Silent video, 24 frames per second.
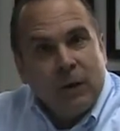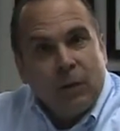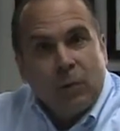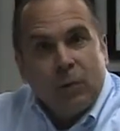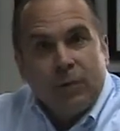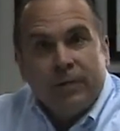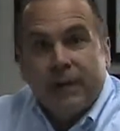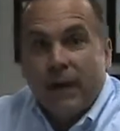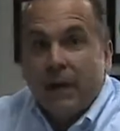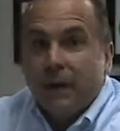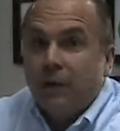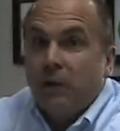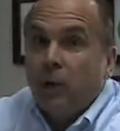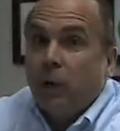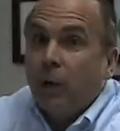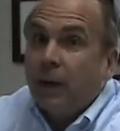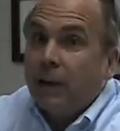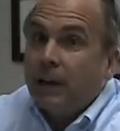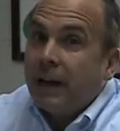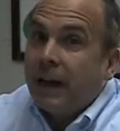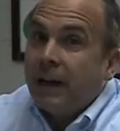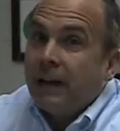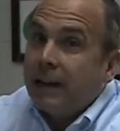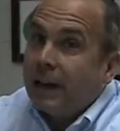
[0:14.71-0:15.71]
We've got a
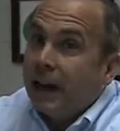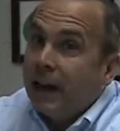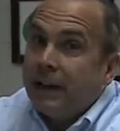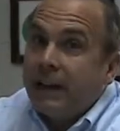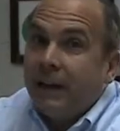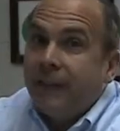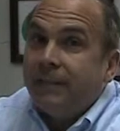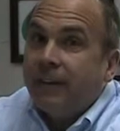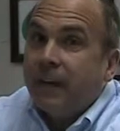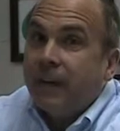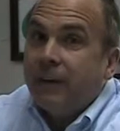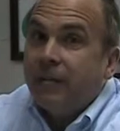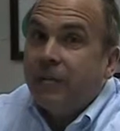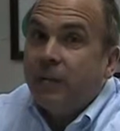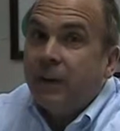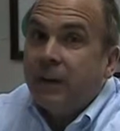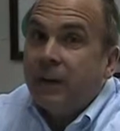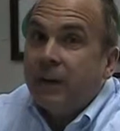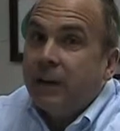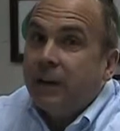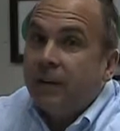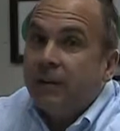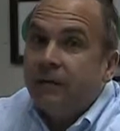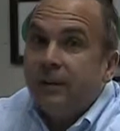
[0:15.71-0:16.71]
2995
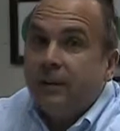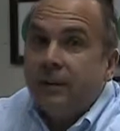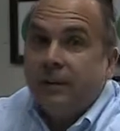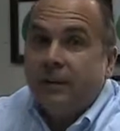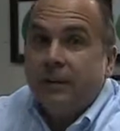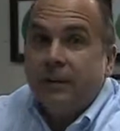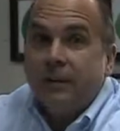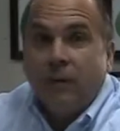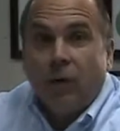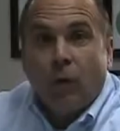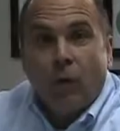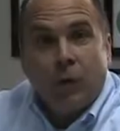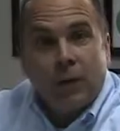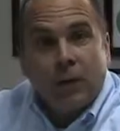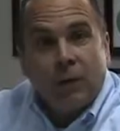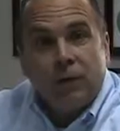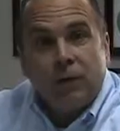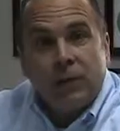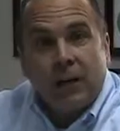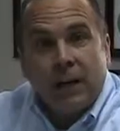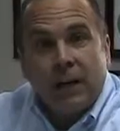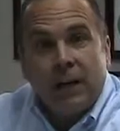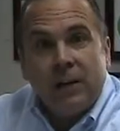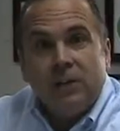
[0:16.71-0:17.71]
running of oil
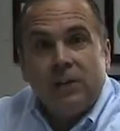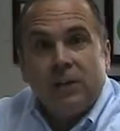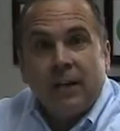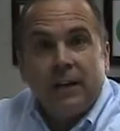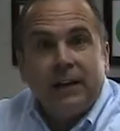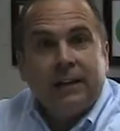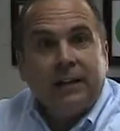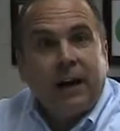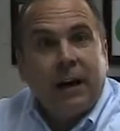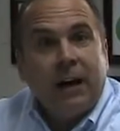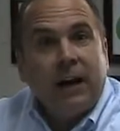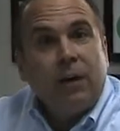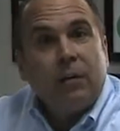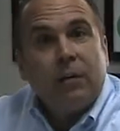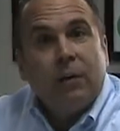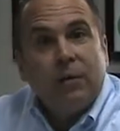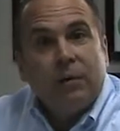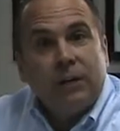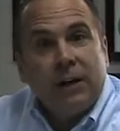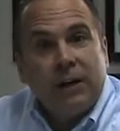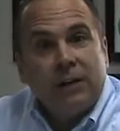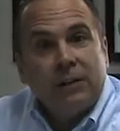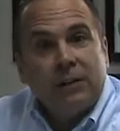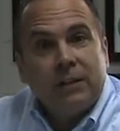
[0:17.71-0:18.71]
change and tire
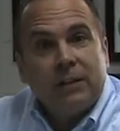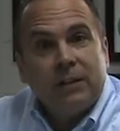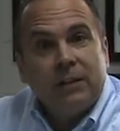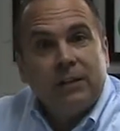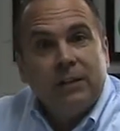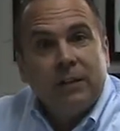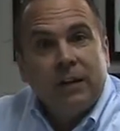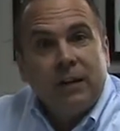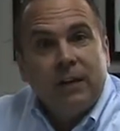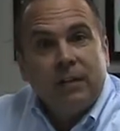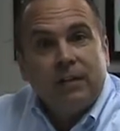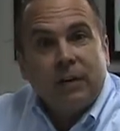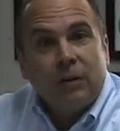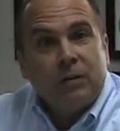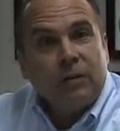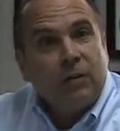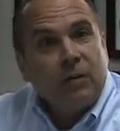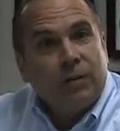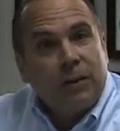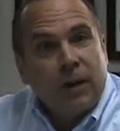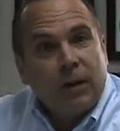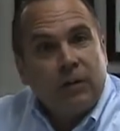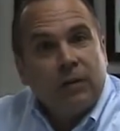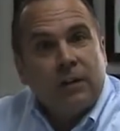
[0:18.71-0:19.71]
rotation for
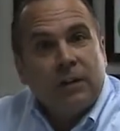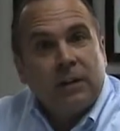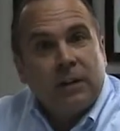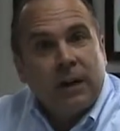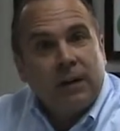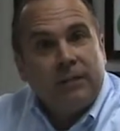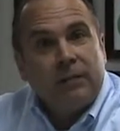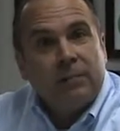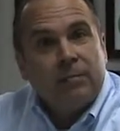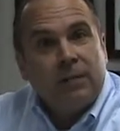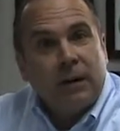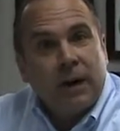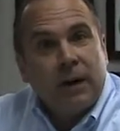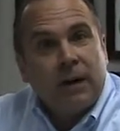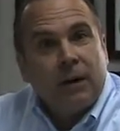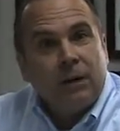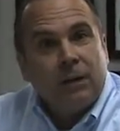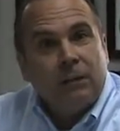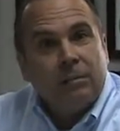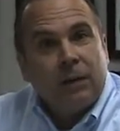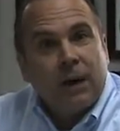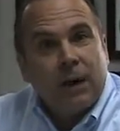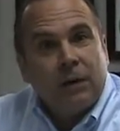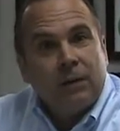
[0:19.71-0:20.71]
2011
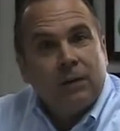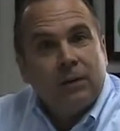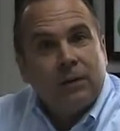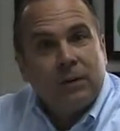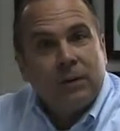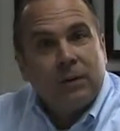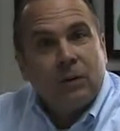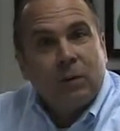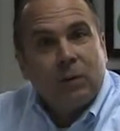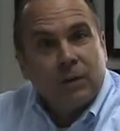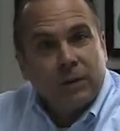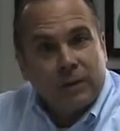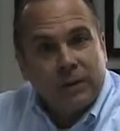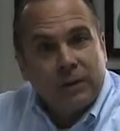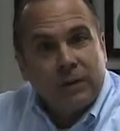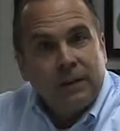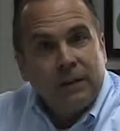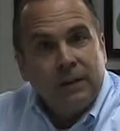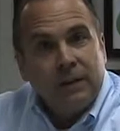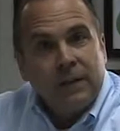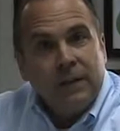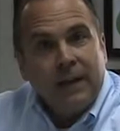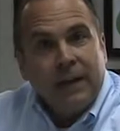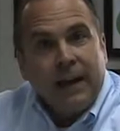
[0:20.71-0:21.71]
models and older.
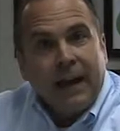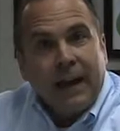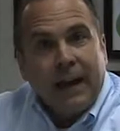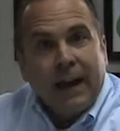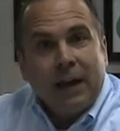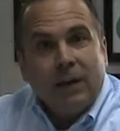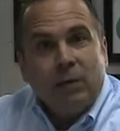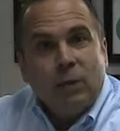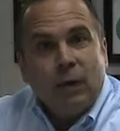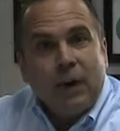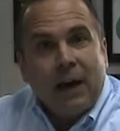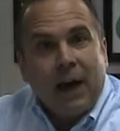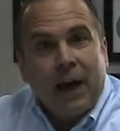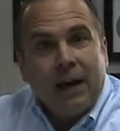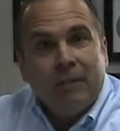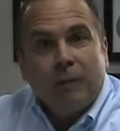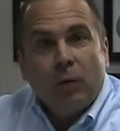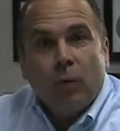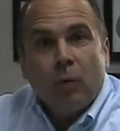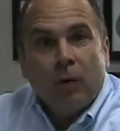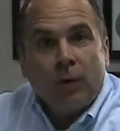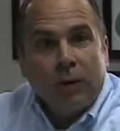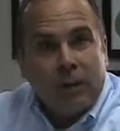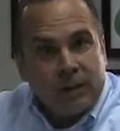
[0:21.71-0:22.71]
And we have a
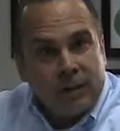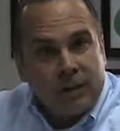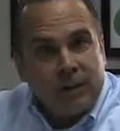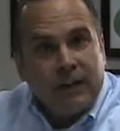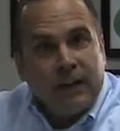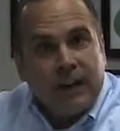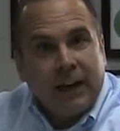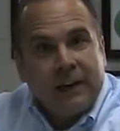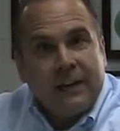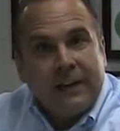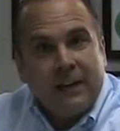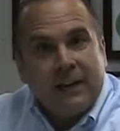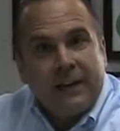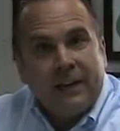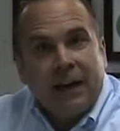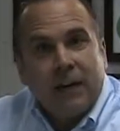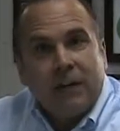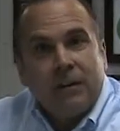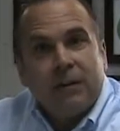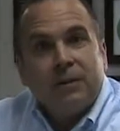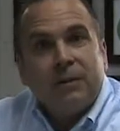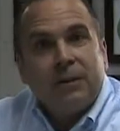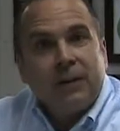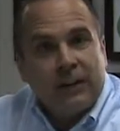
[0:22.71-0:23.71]

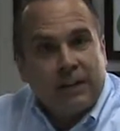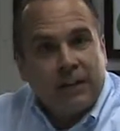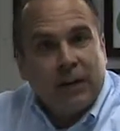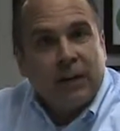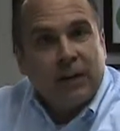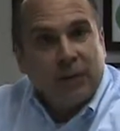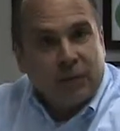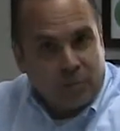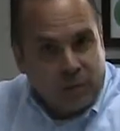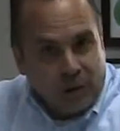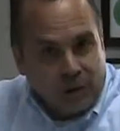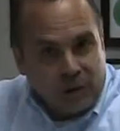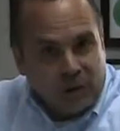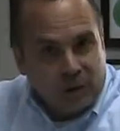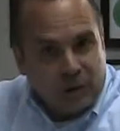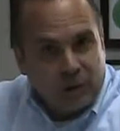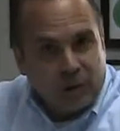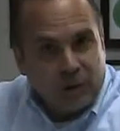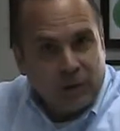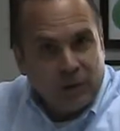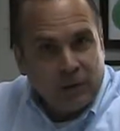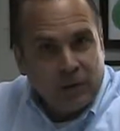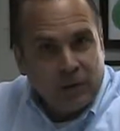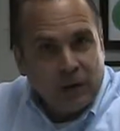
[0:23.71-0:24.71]
$119 detail
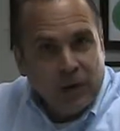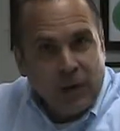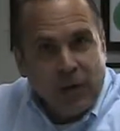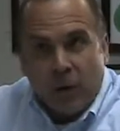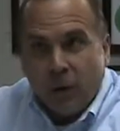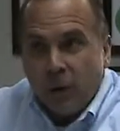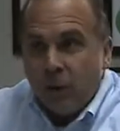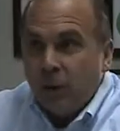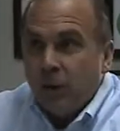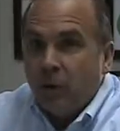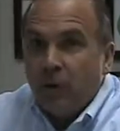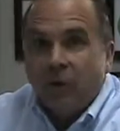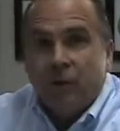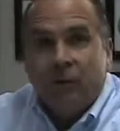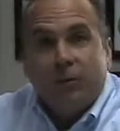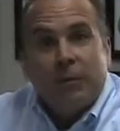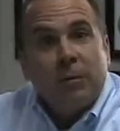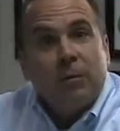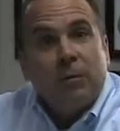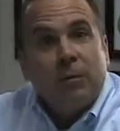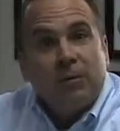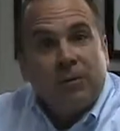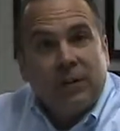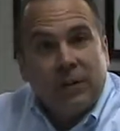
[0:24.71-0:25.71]
special. We know the
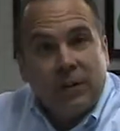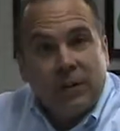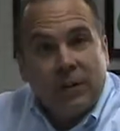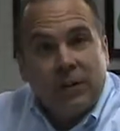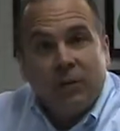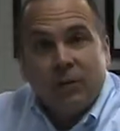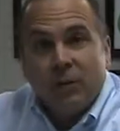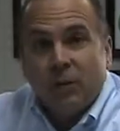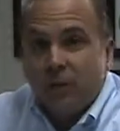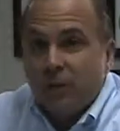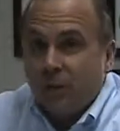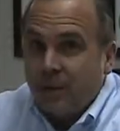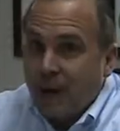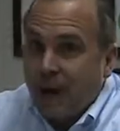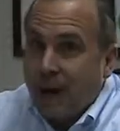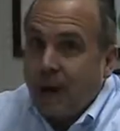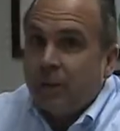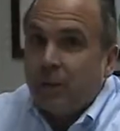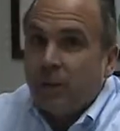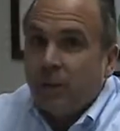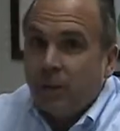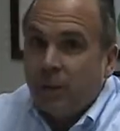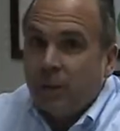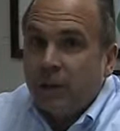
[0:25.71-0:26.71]
summer's here, so it's time
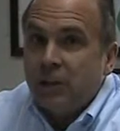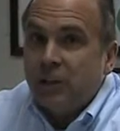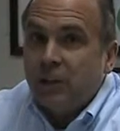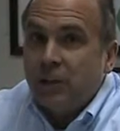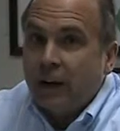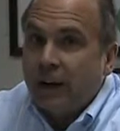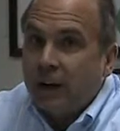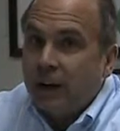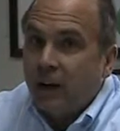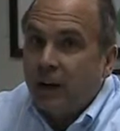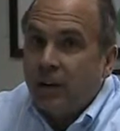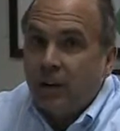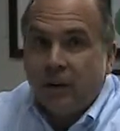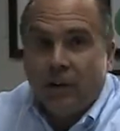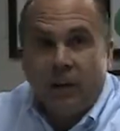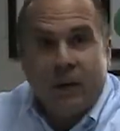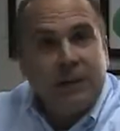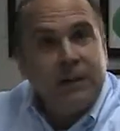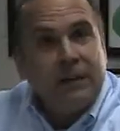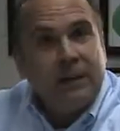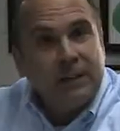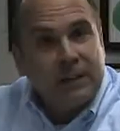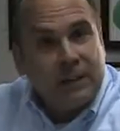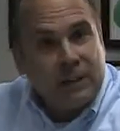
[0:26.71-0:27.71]
to really check out your air
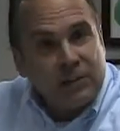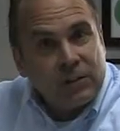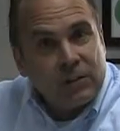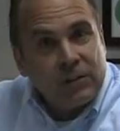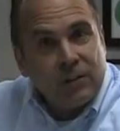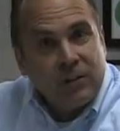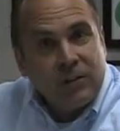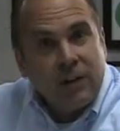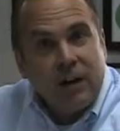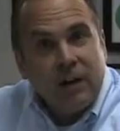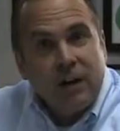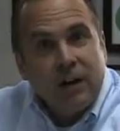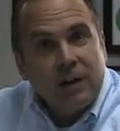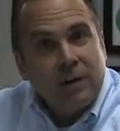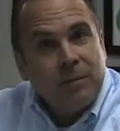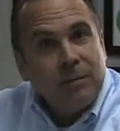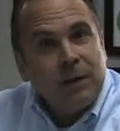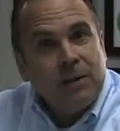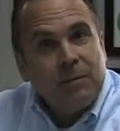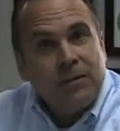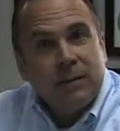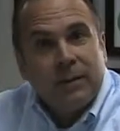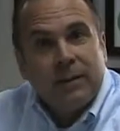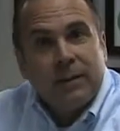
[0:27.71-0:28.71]
conditioner and
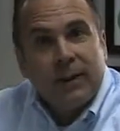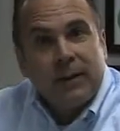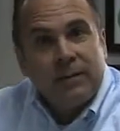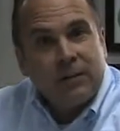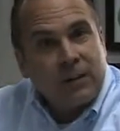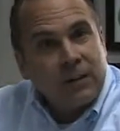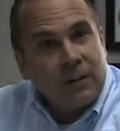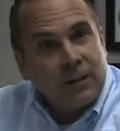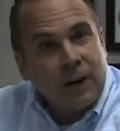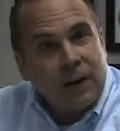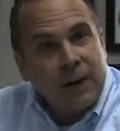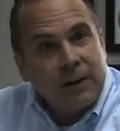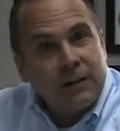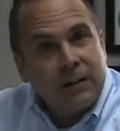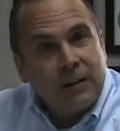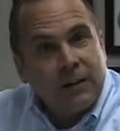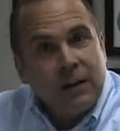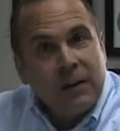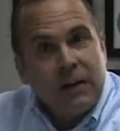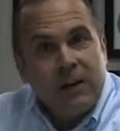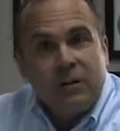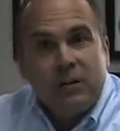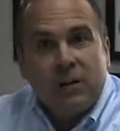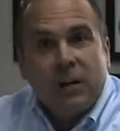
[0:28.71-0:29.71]
make sure that's correct.
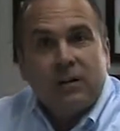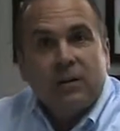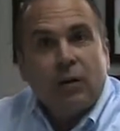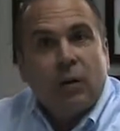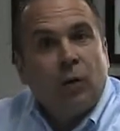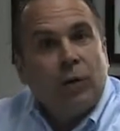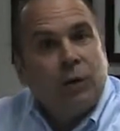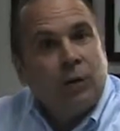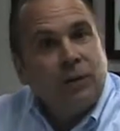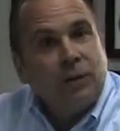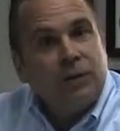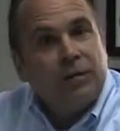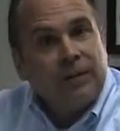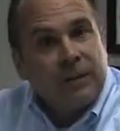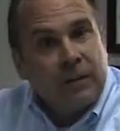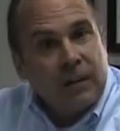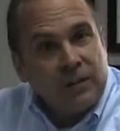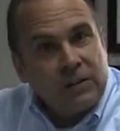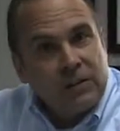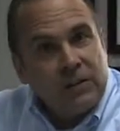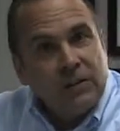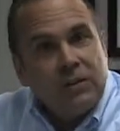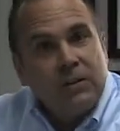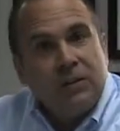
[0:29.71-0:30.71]
Check all your
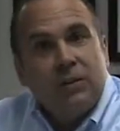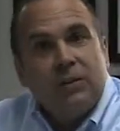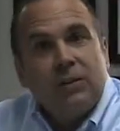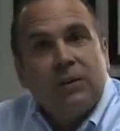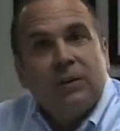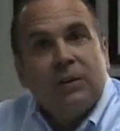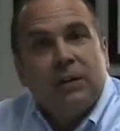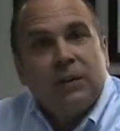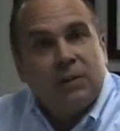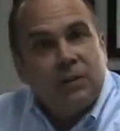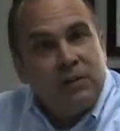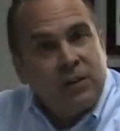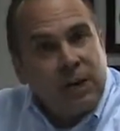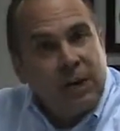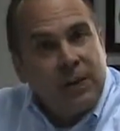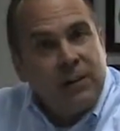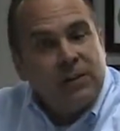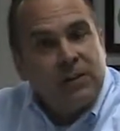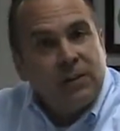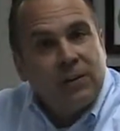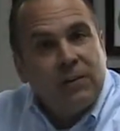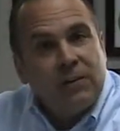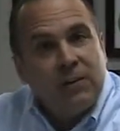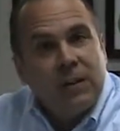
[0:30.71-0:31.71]
flushes and your
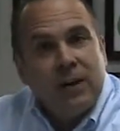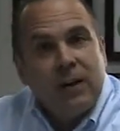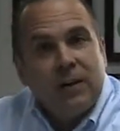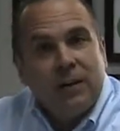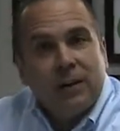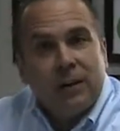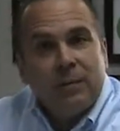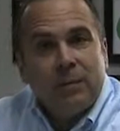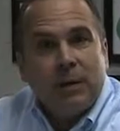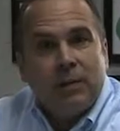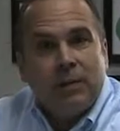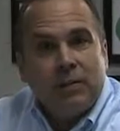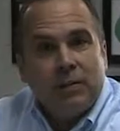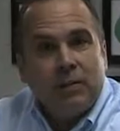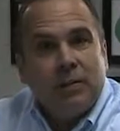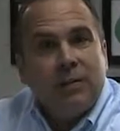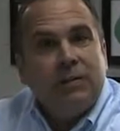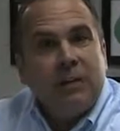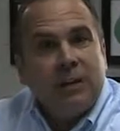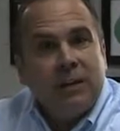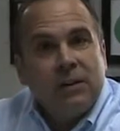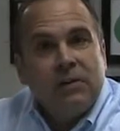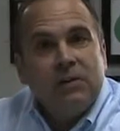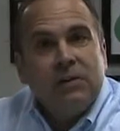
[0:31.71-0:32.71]
exchanges to make sure that
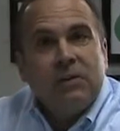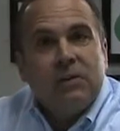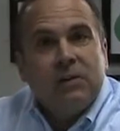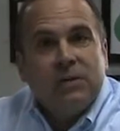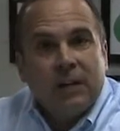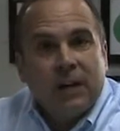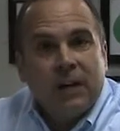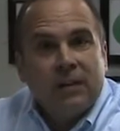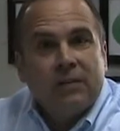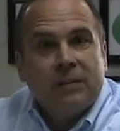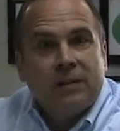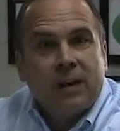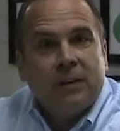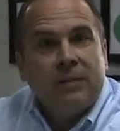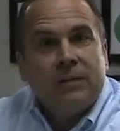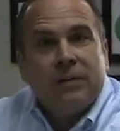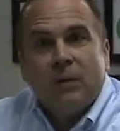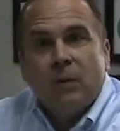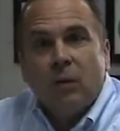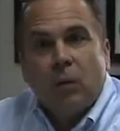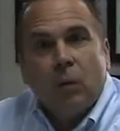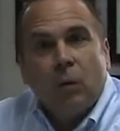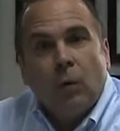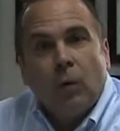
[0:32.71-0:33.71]
the engine stays nice
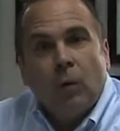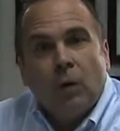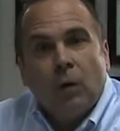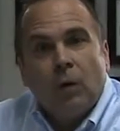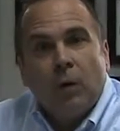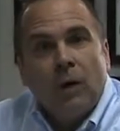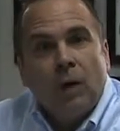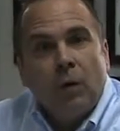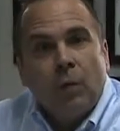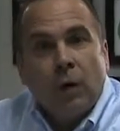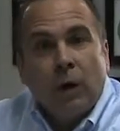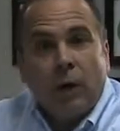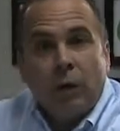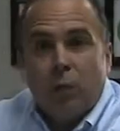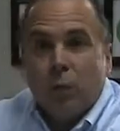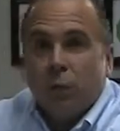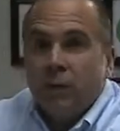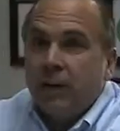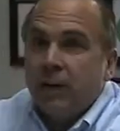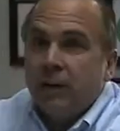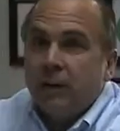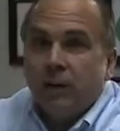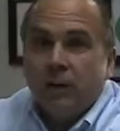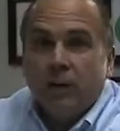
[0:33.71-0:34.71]
and cool while
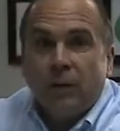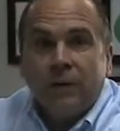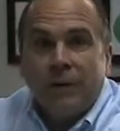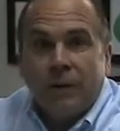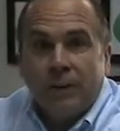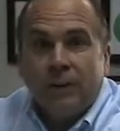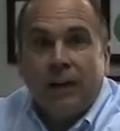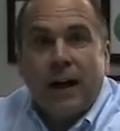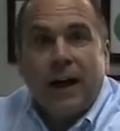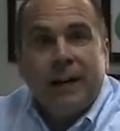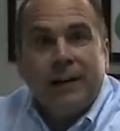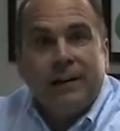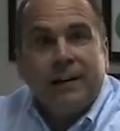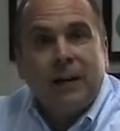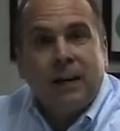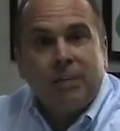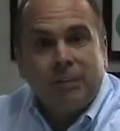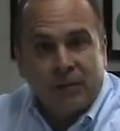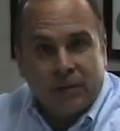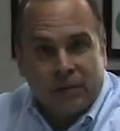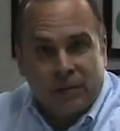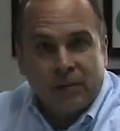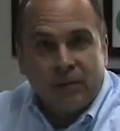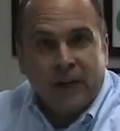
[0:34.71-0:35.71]
running during these high
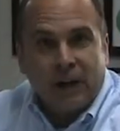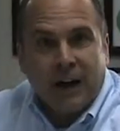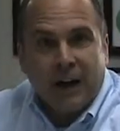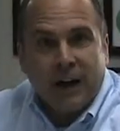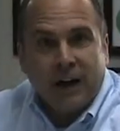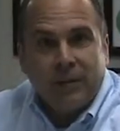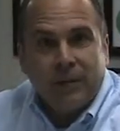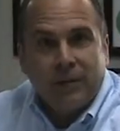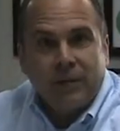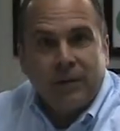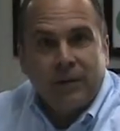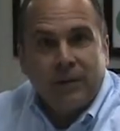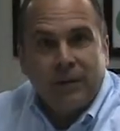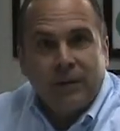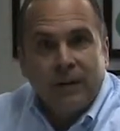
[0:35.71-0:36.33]
temperature times.